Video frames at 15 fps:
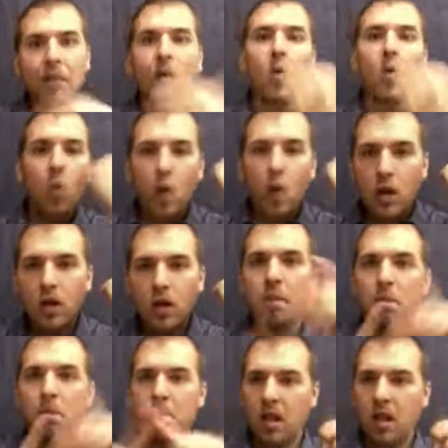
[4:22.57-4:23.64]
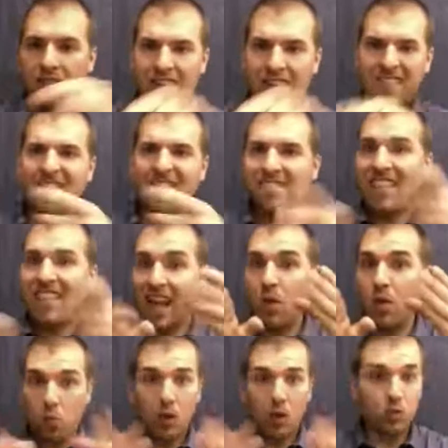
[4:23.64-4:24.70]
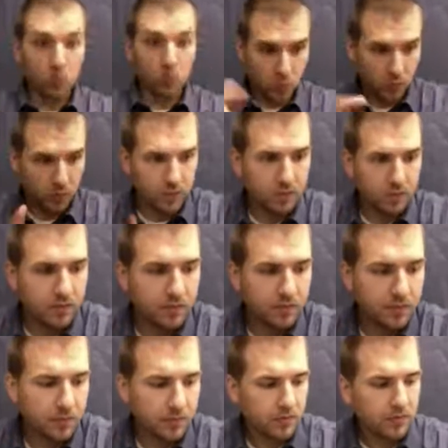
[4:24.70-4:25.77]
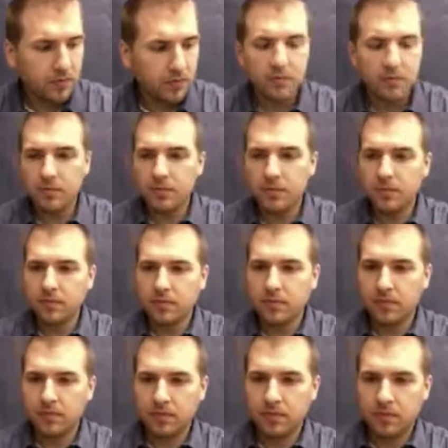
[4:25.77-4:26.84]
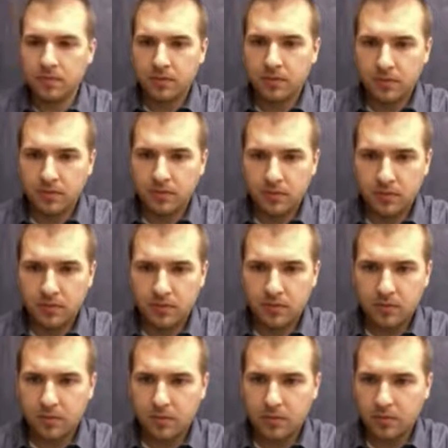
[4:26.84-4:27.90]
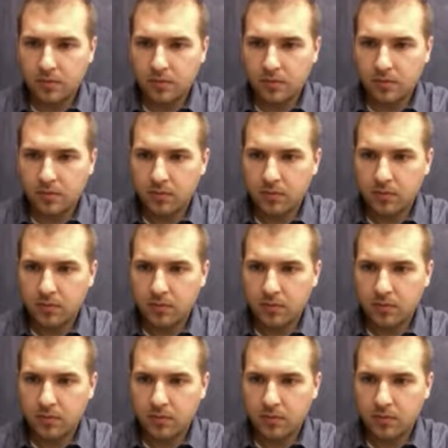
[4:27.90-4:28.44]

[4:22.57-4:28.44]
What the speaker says: So you could use a graph, or you could figure out the faster way, which is using this